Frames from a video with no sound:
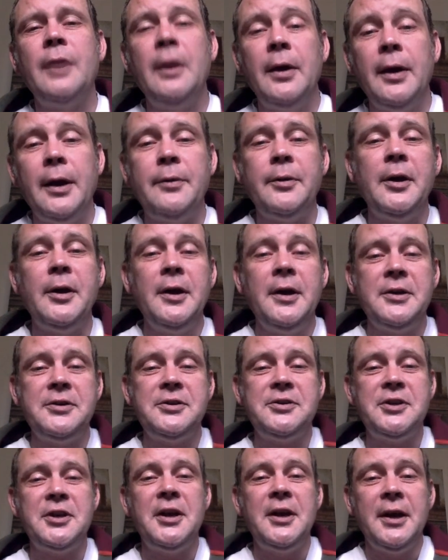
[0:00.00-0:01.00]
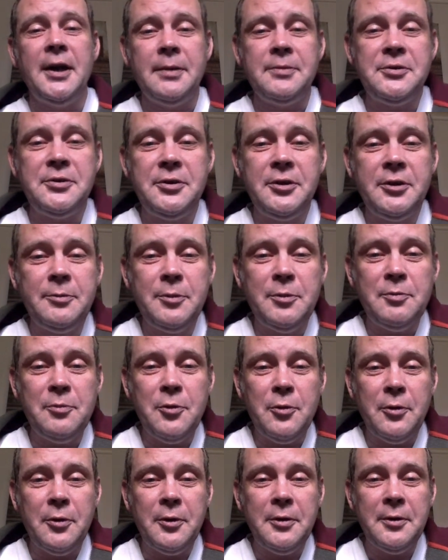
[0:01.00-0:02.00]
Anyway, as I say, I'm sure there'll be
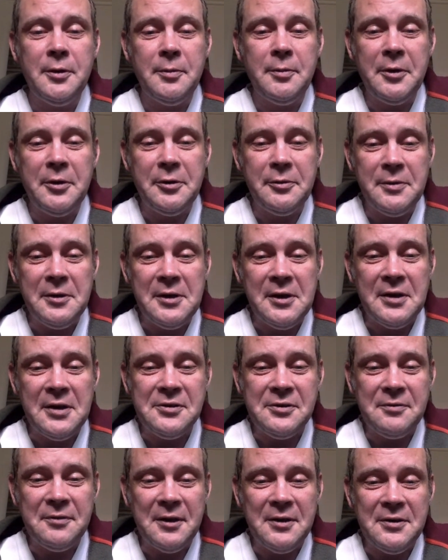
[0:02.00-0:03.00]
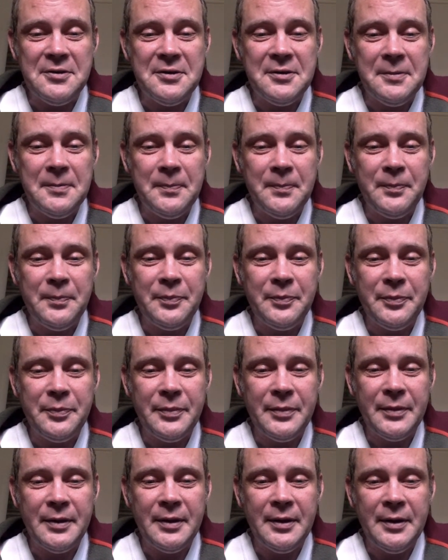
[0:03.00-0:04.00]
more about the weekend's events
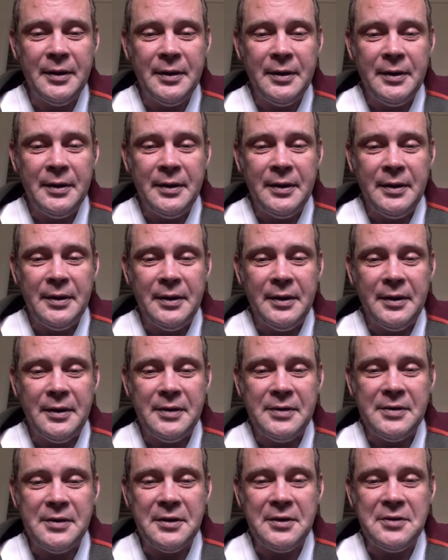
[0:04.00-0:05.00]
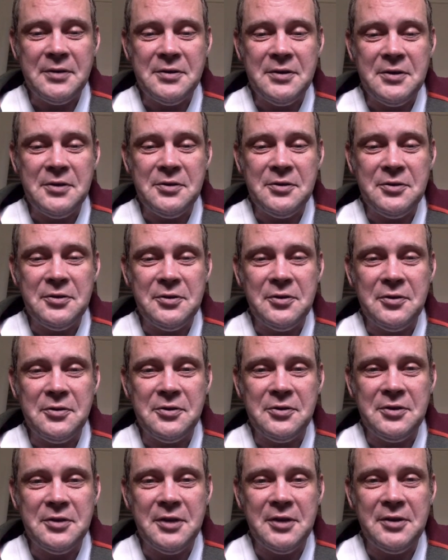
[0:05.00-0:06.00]
as I continue to
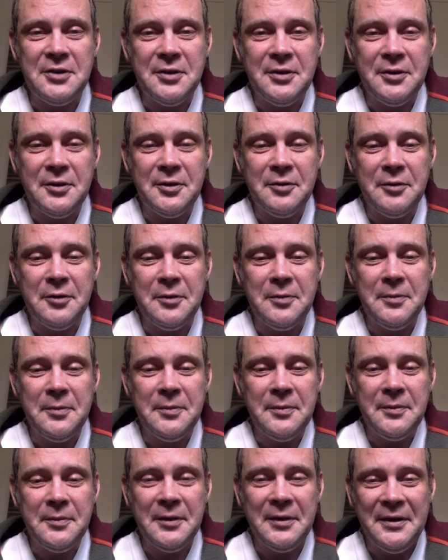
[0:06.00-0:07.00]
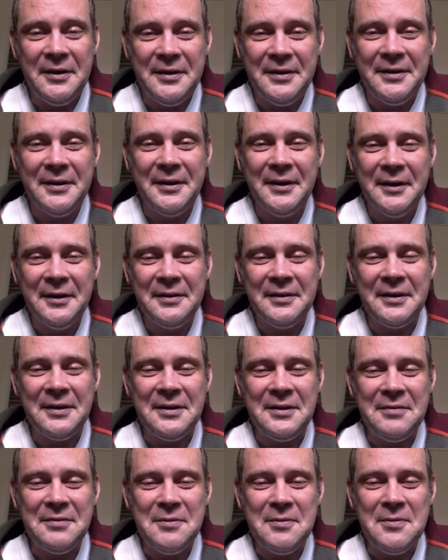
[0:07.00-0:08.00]
cogitate over them.
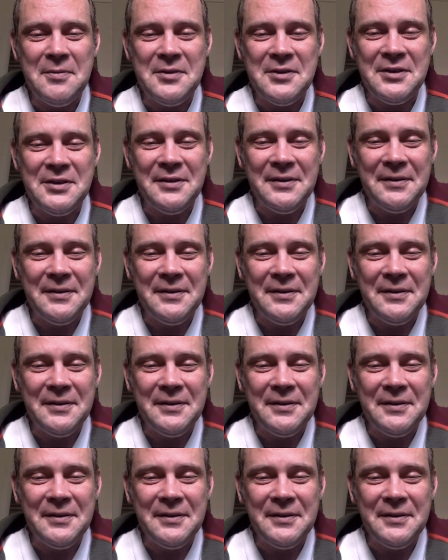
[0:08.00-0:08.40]
Thank you for watching.